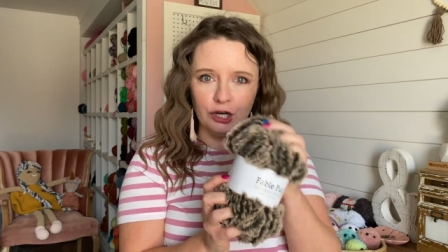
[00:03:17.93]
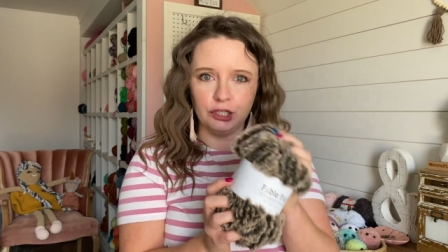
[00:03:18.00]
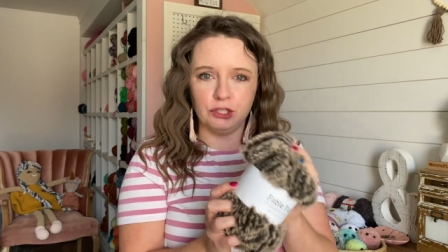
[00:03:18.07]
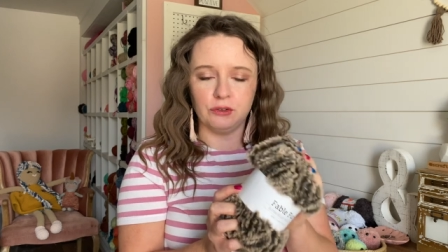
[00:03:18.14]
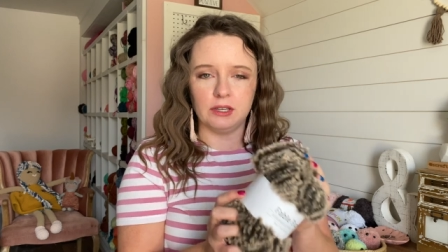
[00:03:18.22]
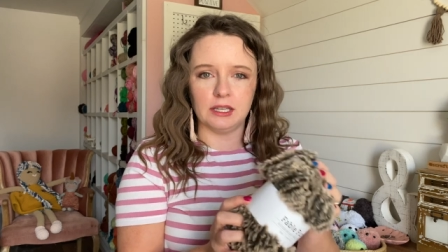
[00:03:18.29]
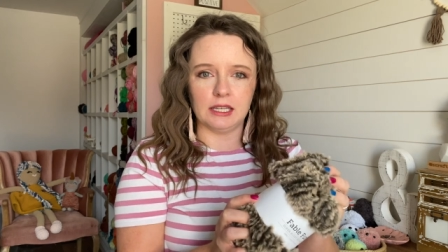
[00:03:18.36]

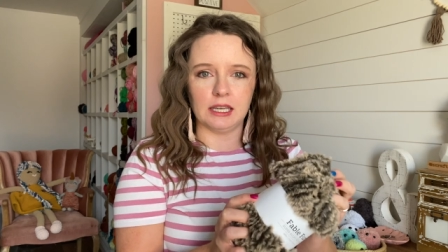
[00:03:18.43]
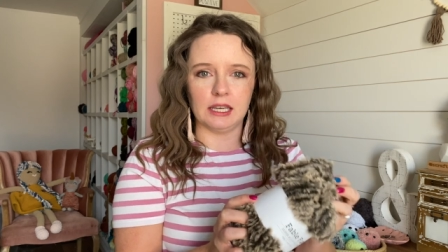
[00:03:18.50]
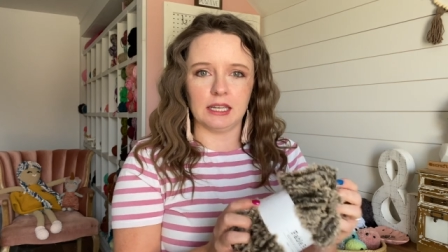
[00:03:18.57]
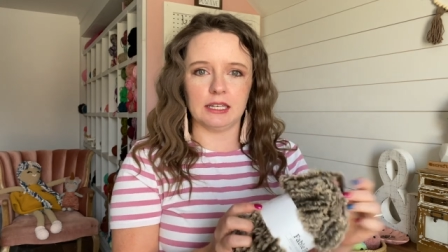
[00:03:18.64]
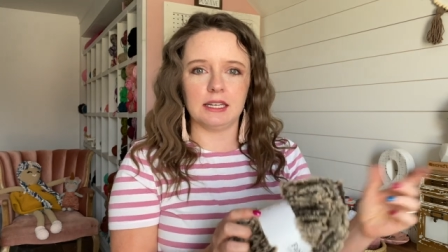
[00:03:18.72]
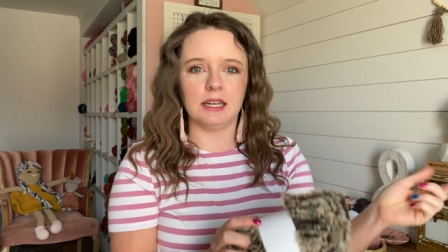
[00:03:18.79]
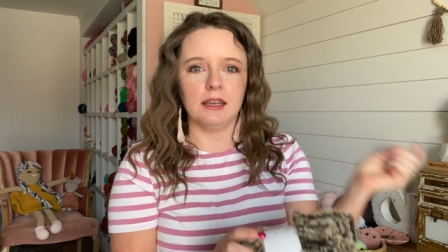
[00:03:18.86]
you can
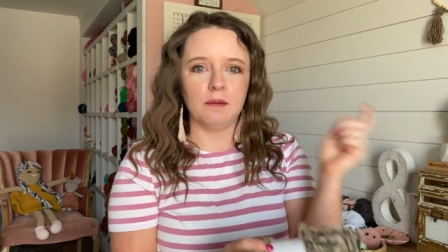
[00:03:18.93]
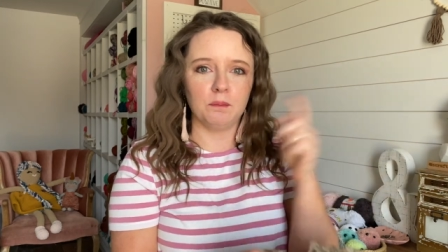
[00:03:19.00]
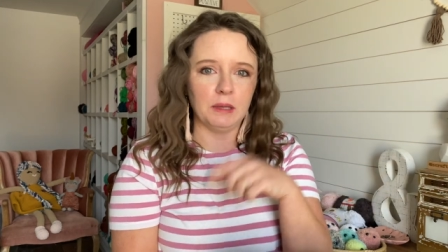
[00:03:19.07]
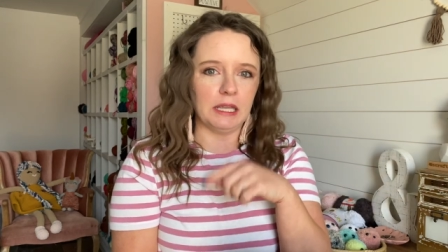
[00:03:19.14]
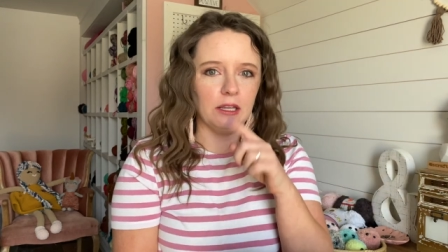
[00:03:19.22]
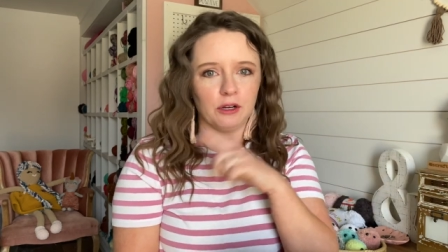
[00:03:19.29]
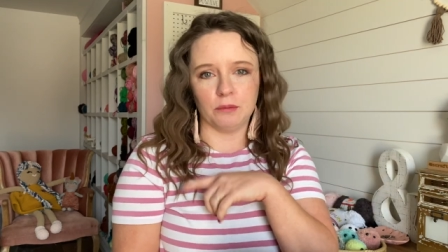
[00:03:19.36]
get
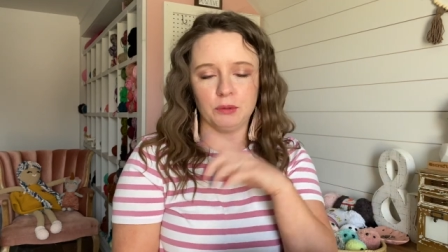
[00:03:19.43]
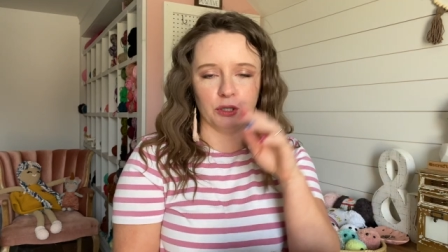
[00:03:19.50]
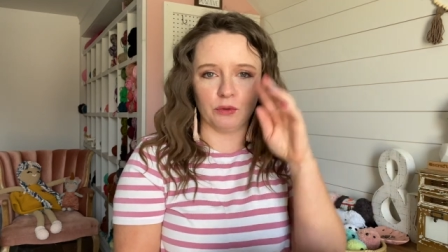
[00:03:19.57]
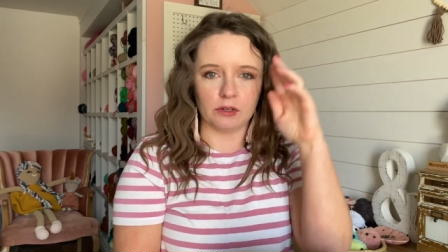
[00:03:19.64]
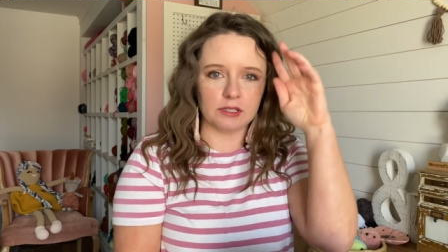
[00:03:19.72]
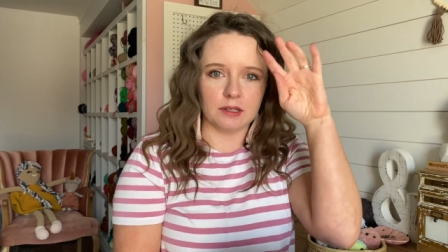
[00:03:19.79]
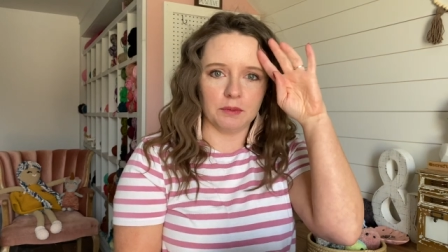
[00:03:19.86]
pink or blue
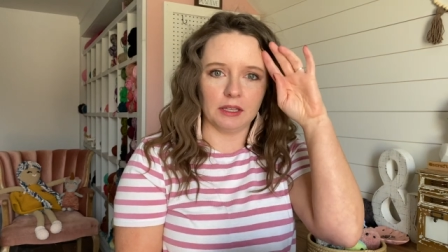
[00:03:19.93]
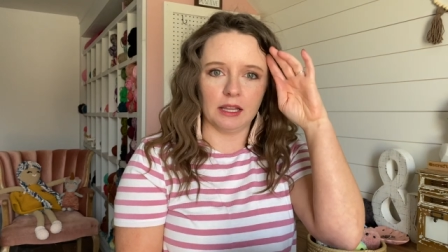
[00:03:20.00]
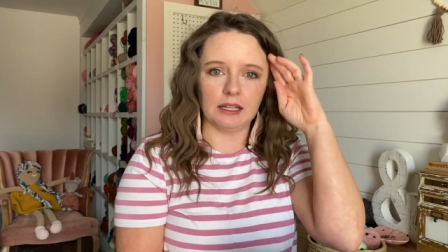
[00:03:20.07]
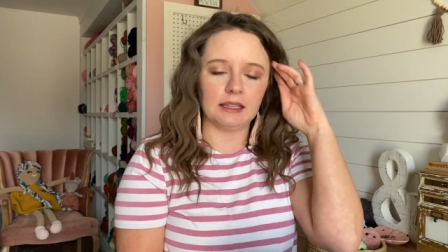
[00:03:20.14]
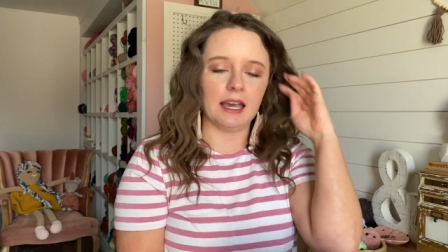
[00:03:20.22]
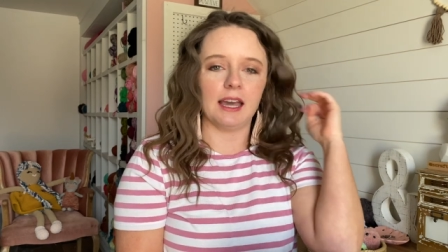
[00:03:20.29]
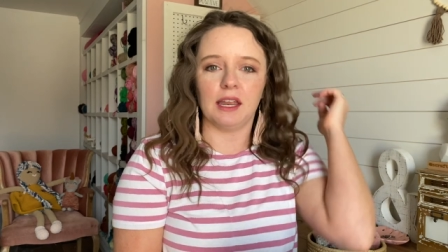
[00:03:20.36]
or something like
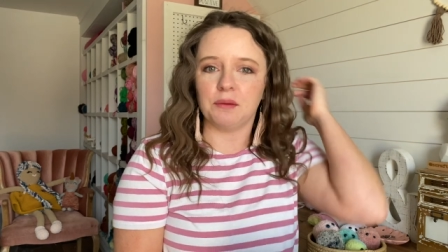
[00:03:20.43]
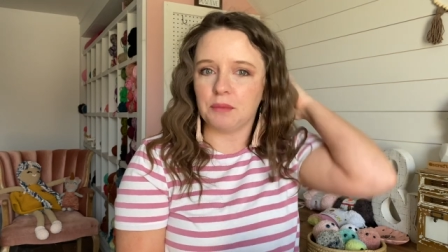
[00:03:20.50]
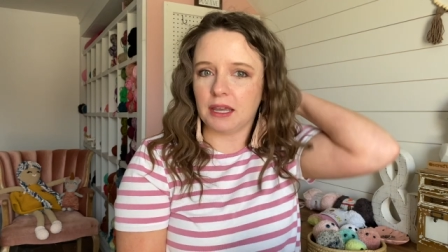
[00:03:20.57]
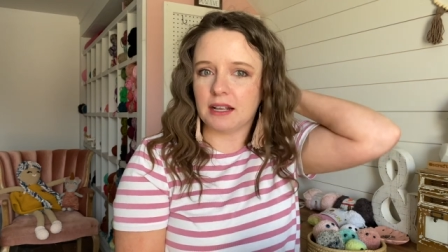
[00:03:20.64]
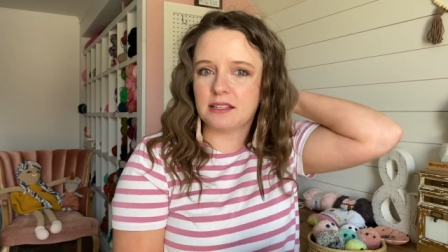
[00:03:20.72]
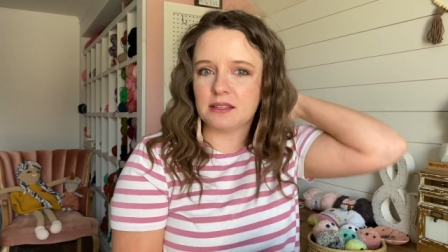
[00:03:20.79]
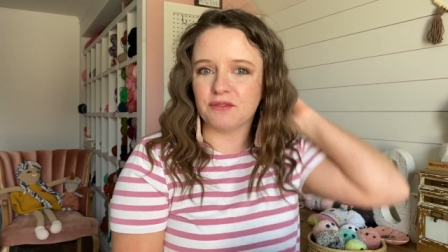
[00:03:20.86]
that and
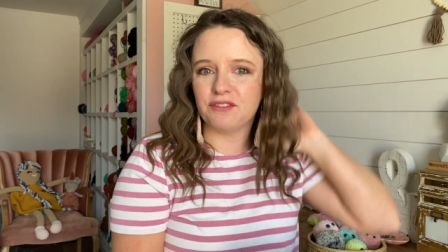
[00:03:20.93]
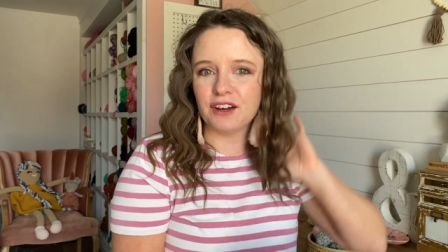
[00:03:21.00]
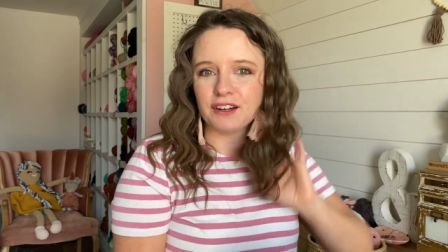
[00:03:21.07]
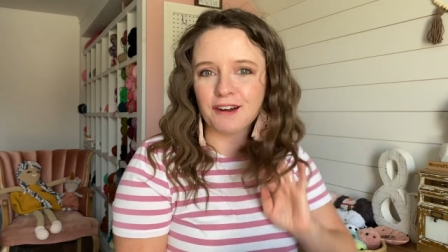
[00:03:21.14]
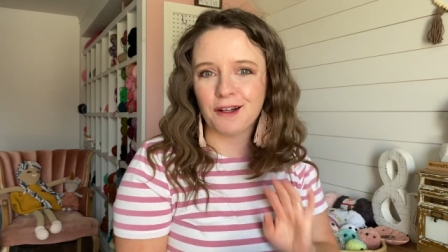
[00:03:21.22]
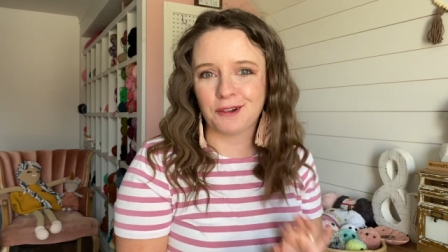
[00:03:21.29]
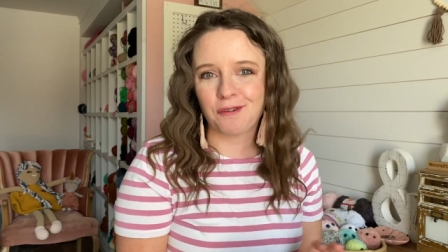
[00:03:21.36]
make some
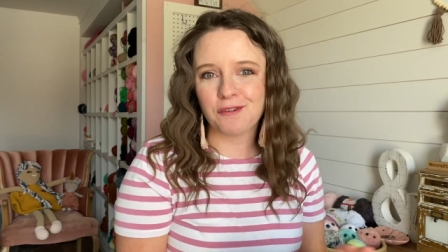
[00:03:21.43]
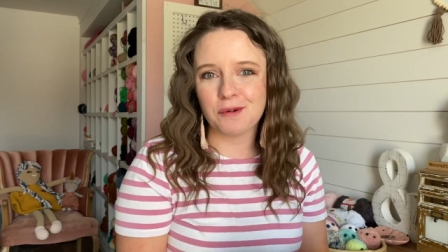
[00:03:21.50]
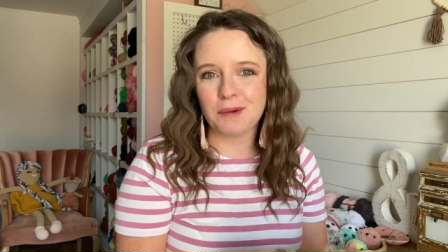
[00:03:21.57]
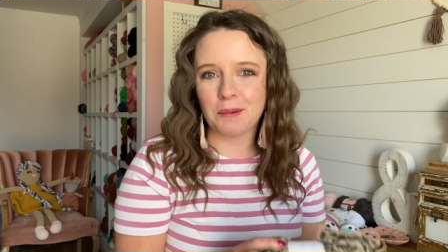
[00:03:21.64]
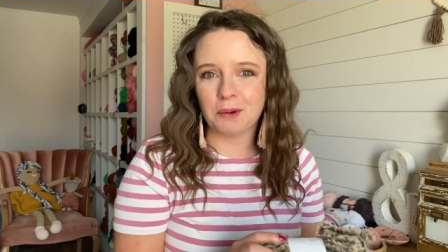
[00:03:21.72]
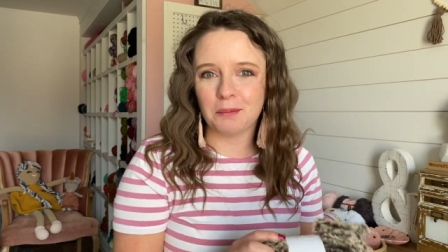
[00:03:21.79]
fun colorful bubble